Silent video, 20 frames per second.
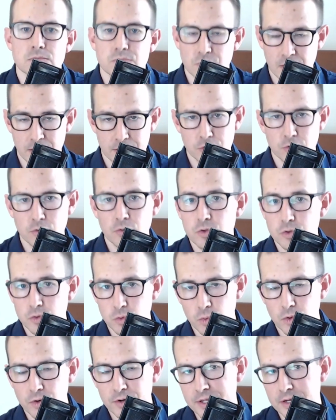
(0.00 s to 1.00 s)
Yeah, you you
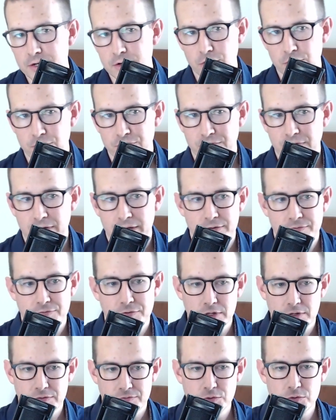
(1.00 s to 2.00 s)
will get notified if
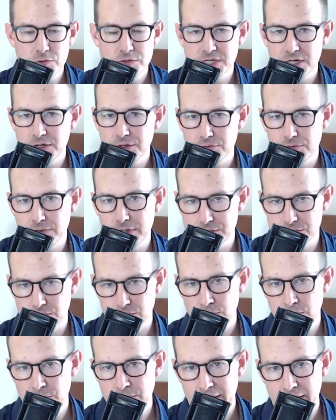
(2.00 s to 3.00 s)
if you set a
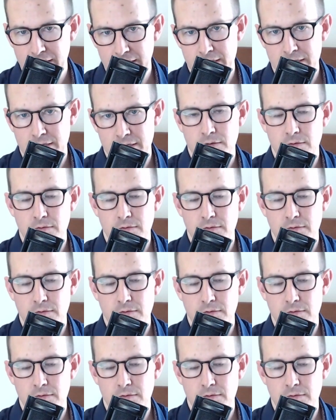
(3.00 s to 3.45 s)
threshold and